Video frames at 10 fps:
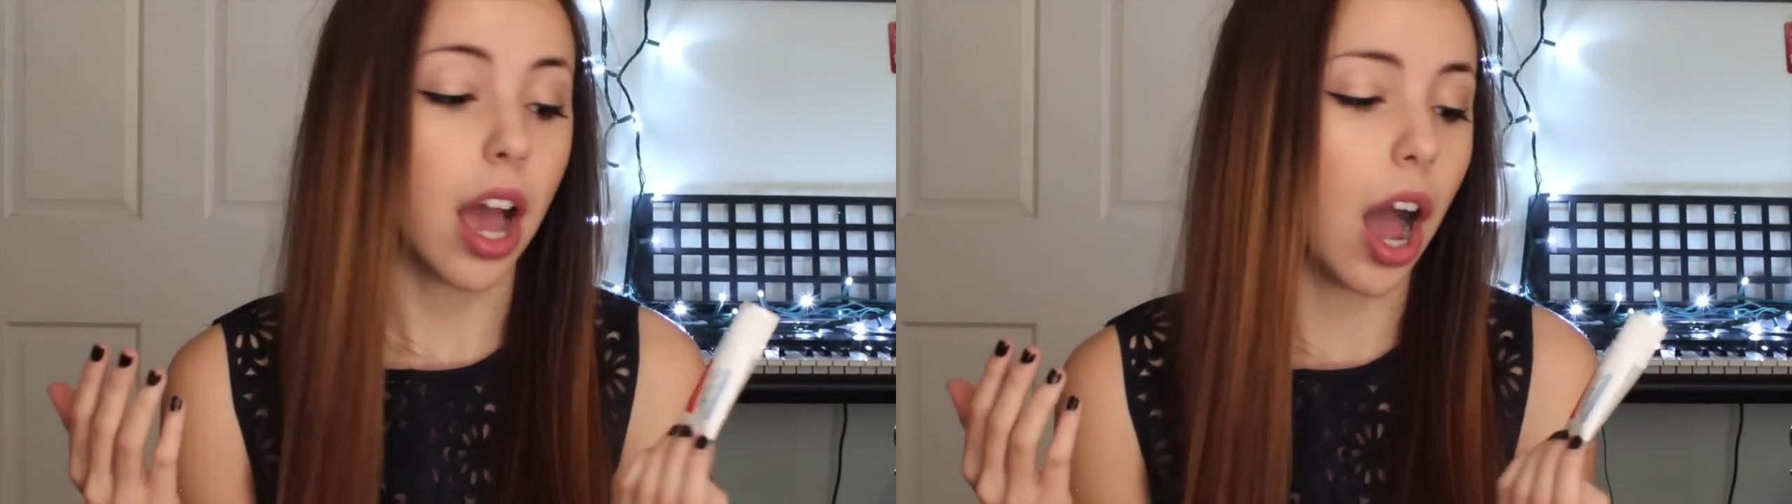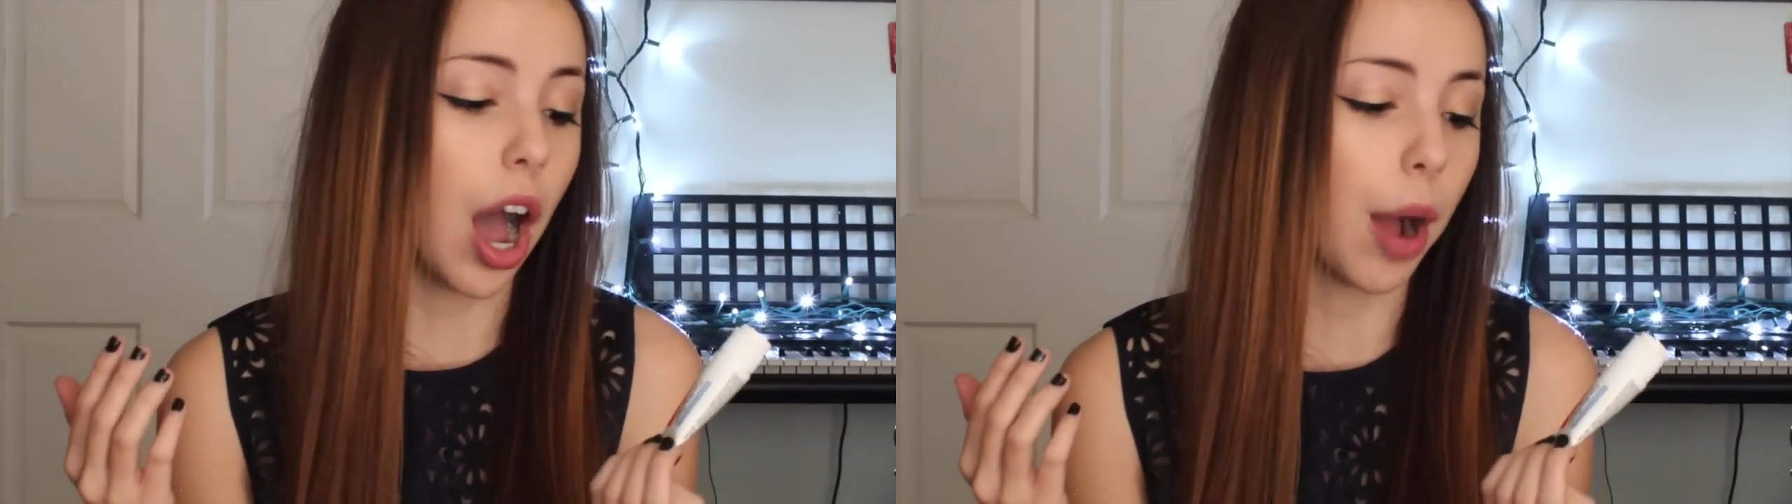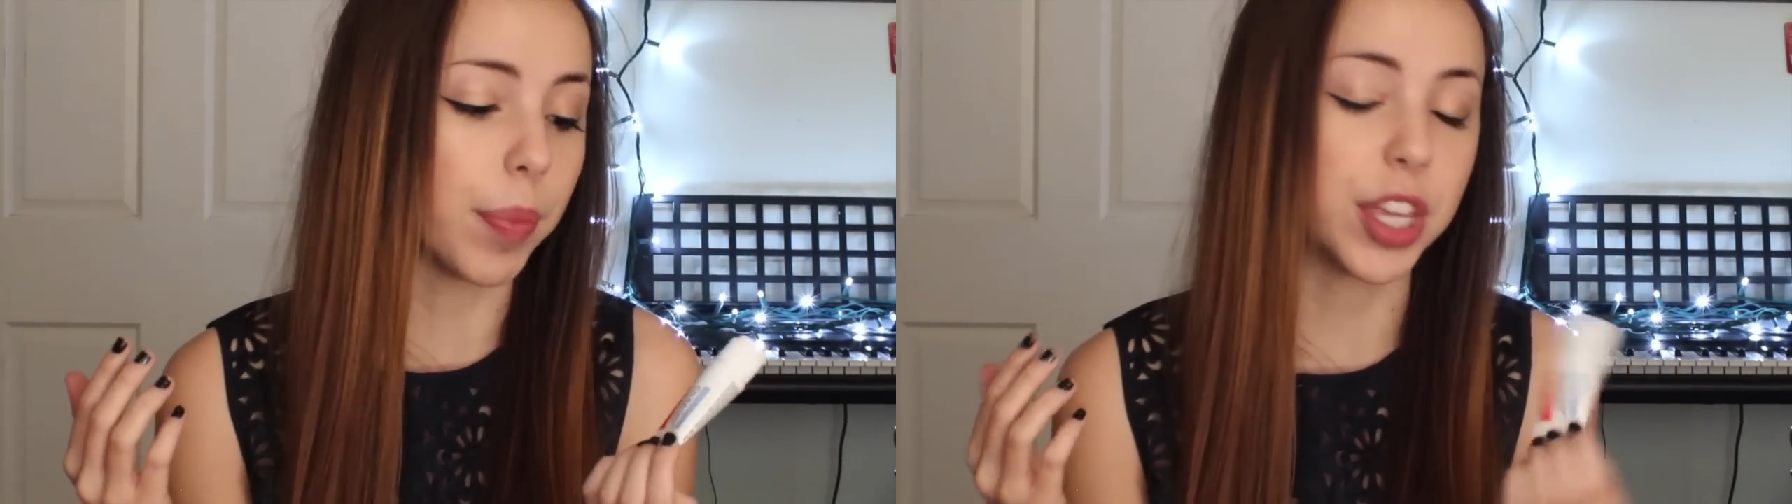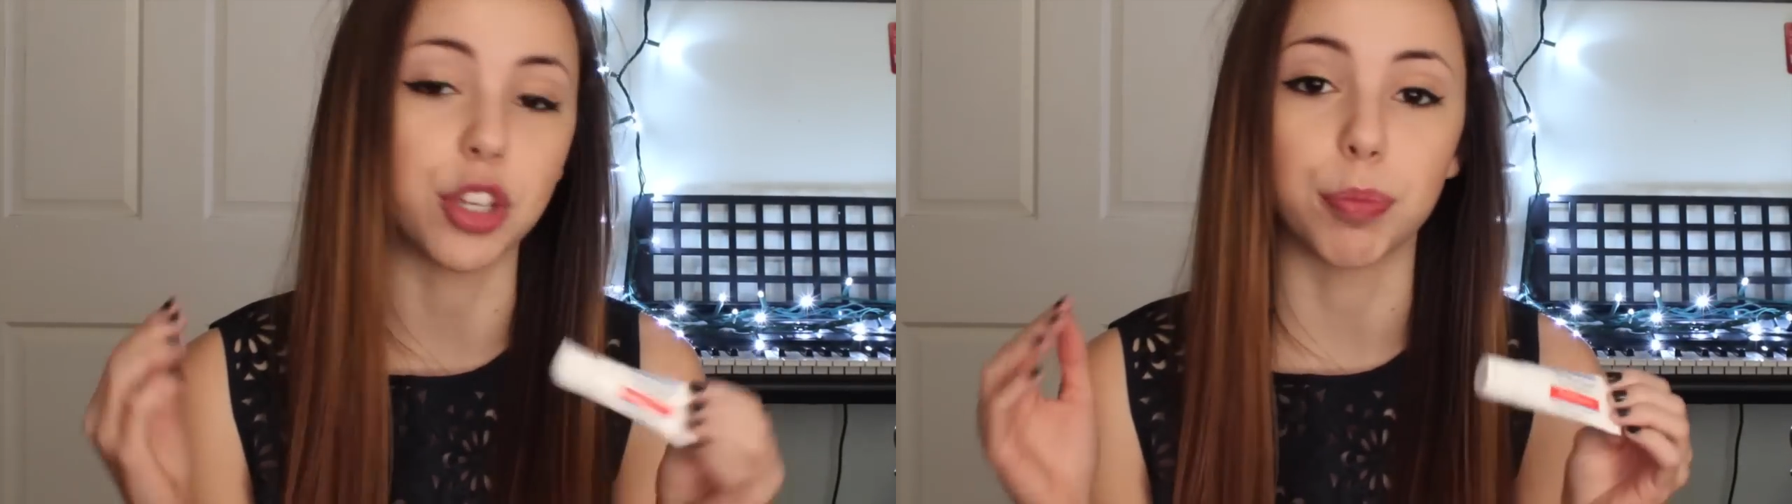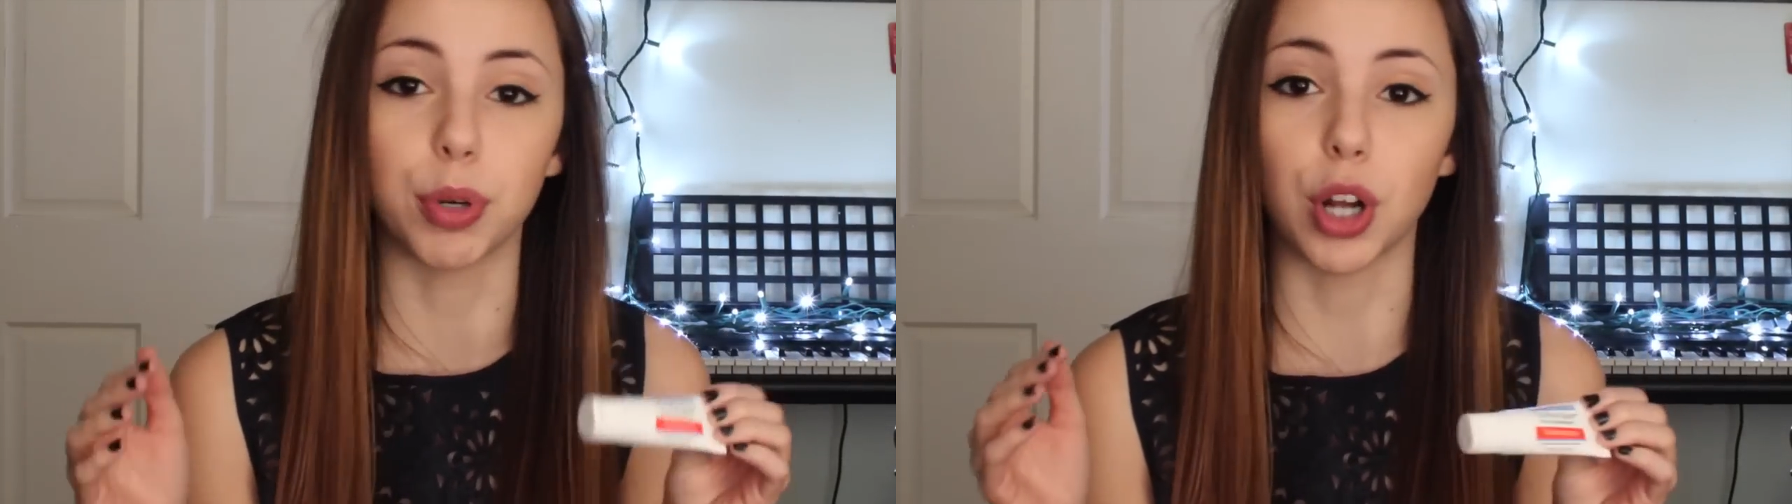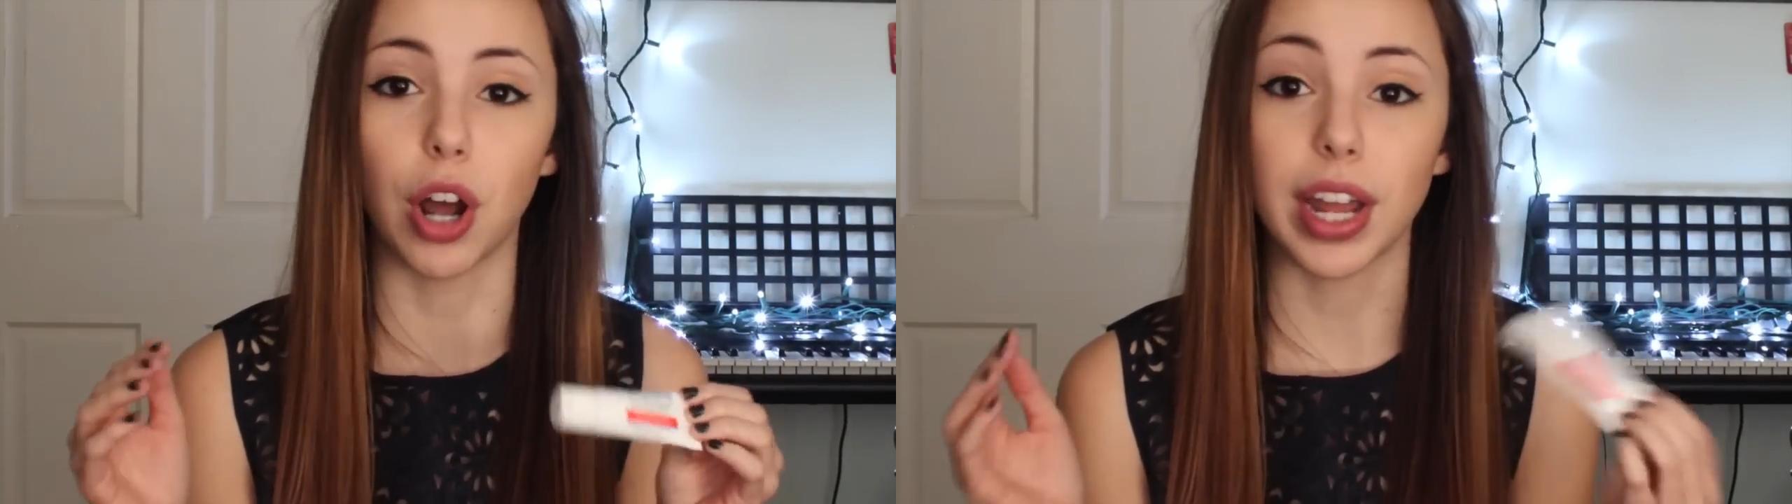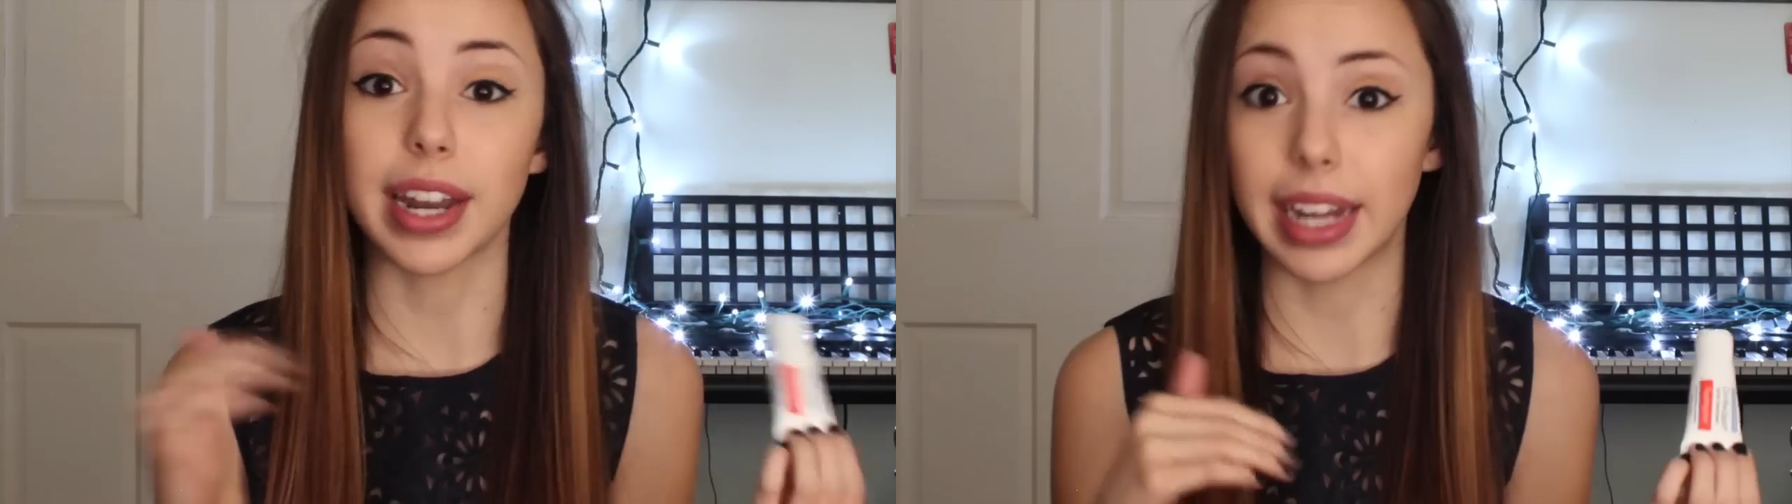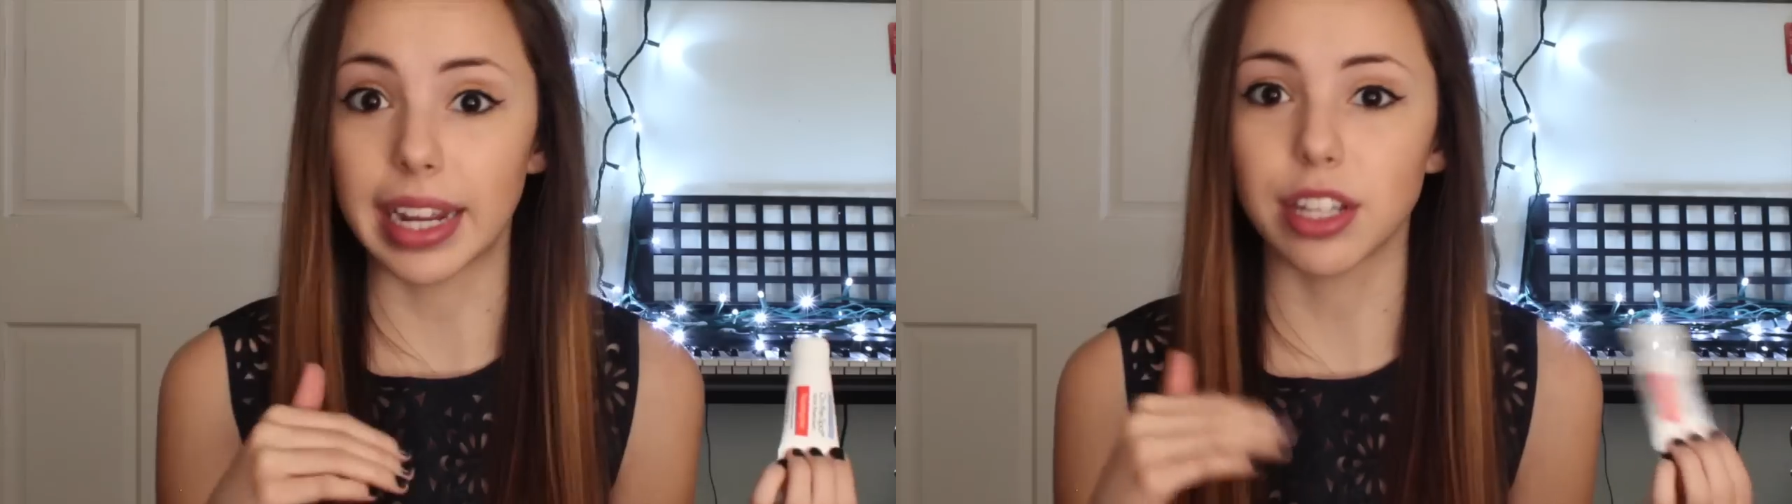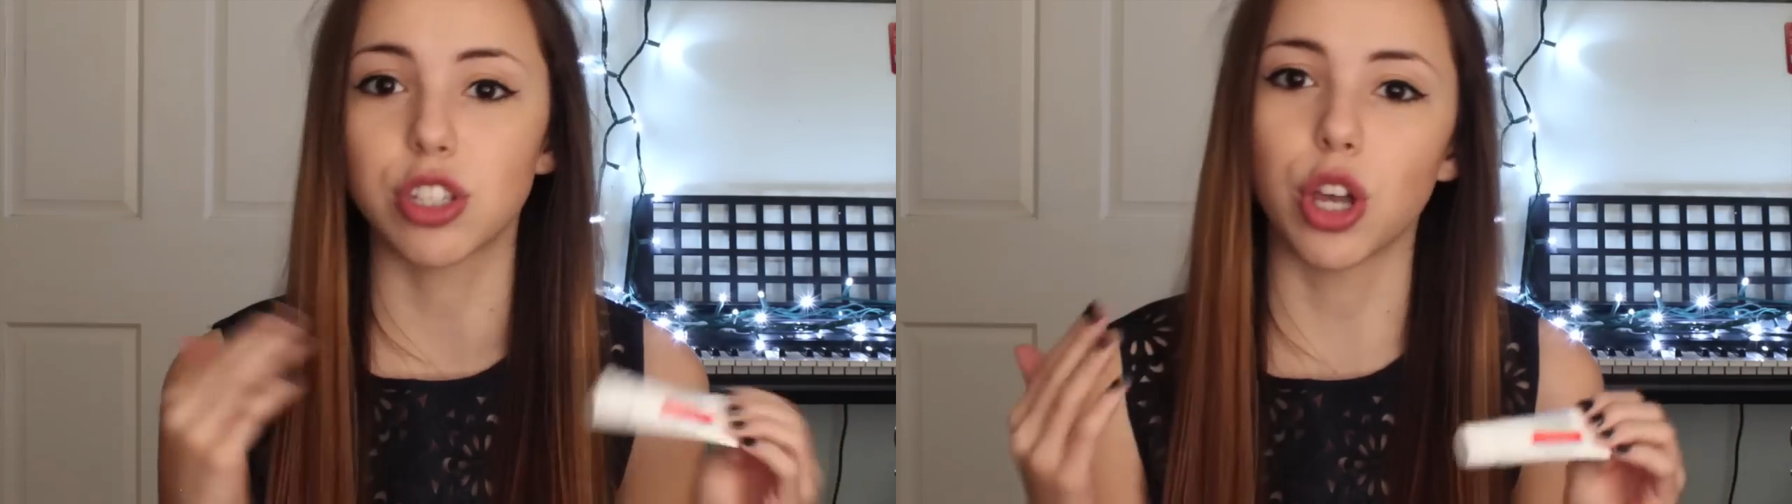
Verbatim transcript: um, that you could put on at night.